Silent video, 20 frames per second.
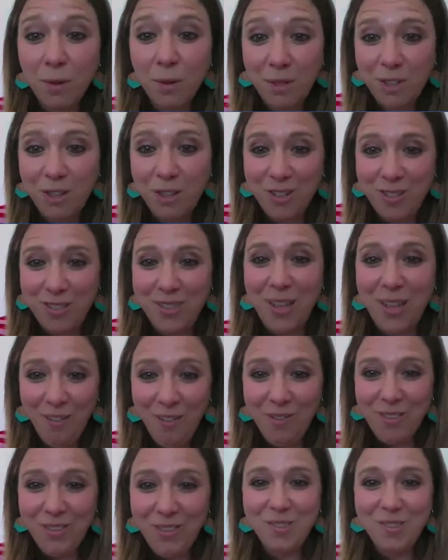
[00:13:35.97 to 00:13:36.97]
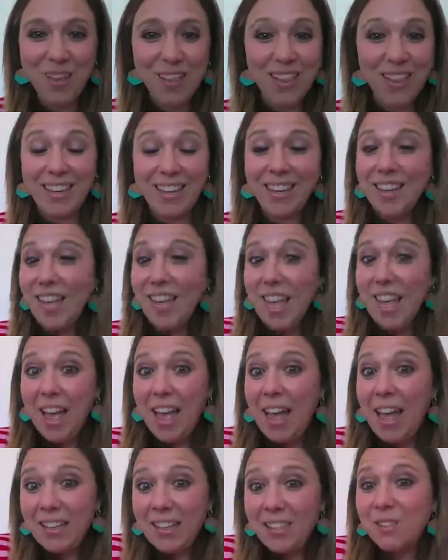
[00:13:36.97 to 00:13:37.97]
about yourself as well, like
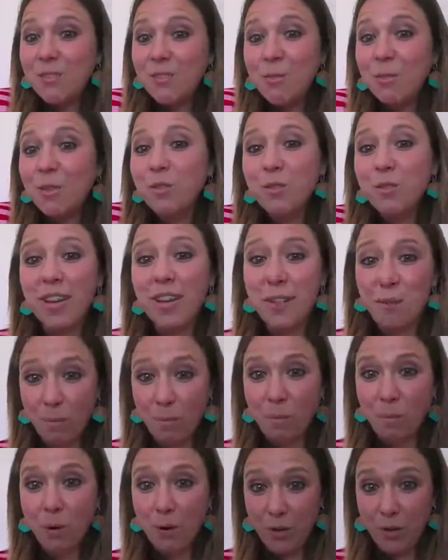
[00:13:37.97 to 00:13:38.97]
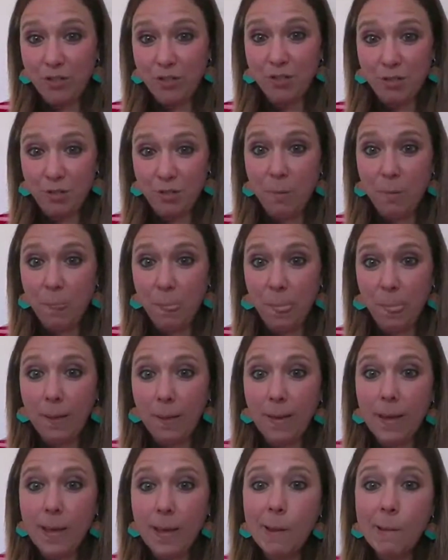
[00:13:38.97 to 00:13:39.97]
as you would do in person,
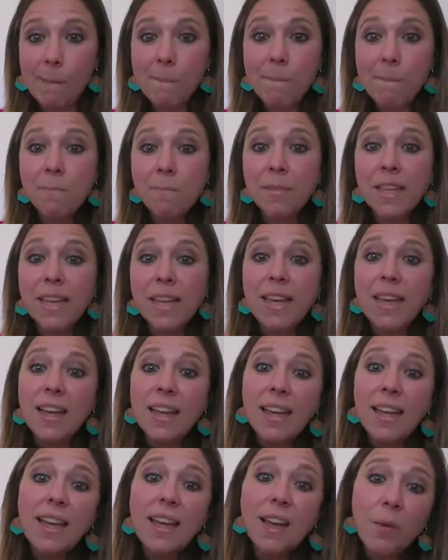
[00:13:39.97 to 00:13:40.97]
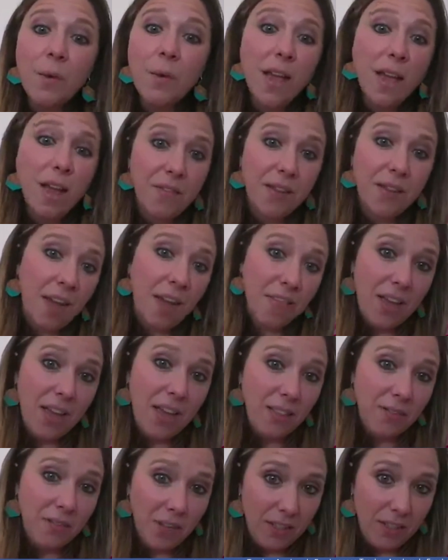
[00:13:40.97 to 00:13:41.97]
okay? Here we have another
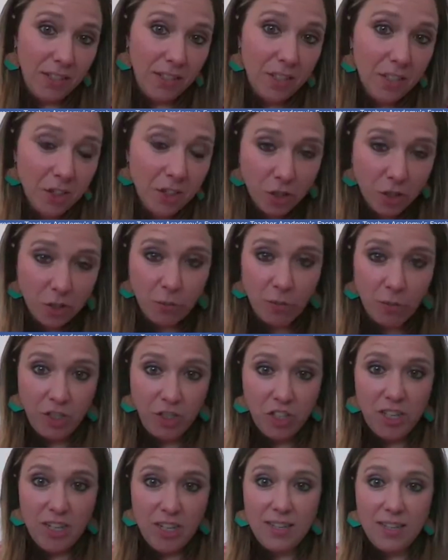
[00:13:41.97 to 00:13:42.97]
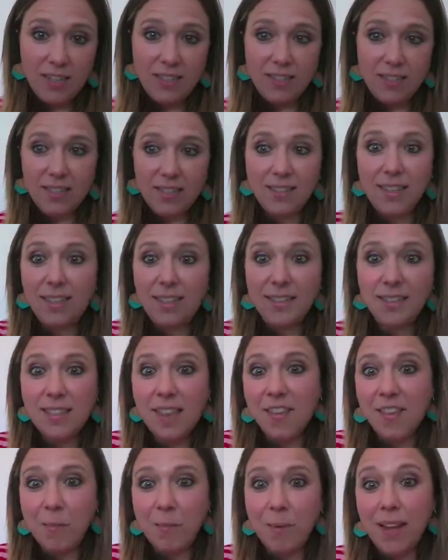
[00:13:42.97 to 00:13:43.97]
advantage, which is since
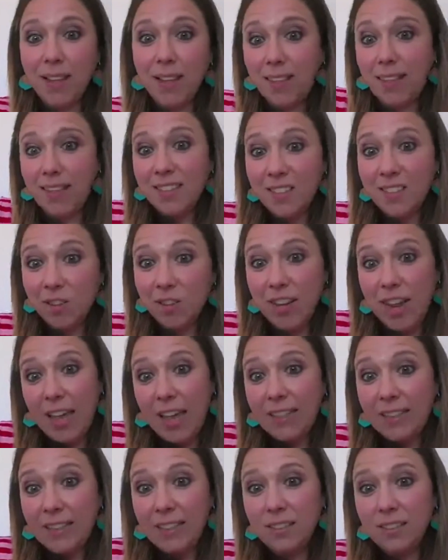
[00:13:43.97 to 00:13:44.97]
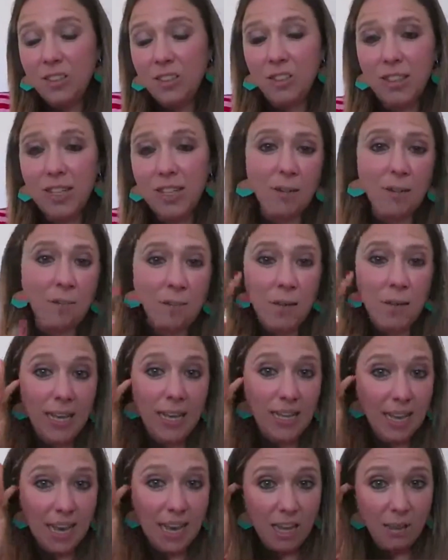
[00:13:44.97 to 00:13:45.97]
everybody is connected, you can
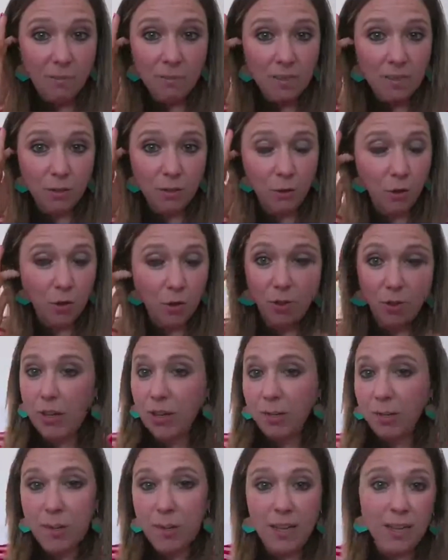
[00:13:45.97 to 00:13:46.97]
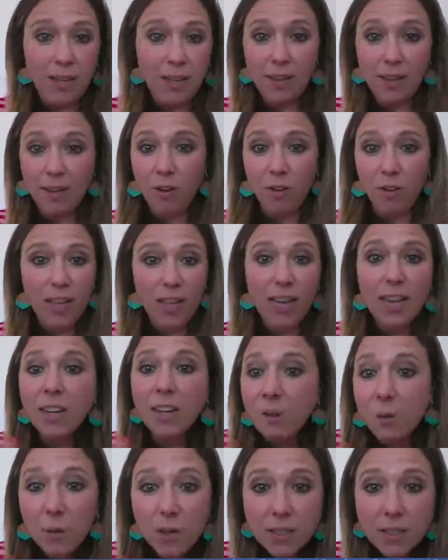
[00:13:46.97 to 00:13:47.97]
play games or you can play
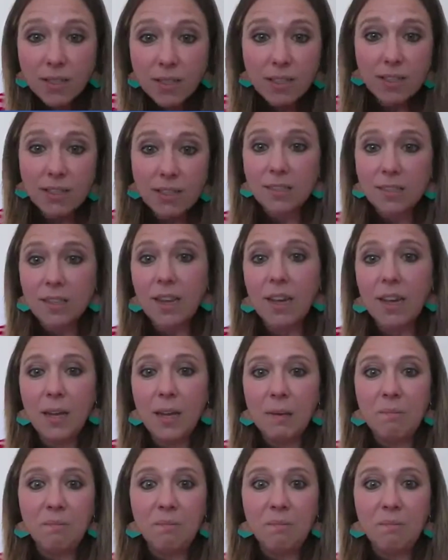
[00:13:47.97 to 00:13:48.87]
online quizzes,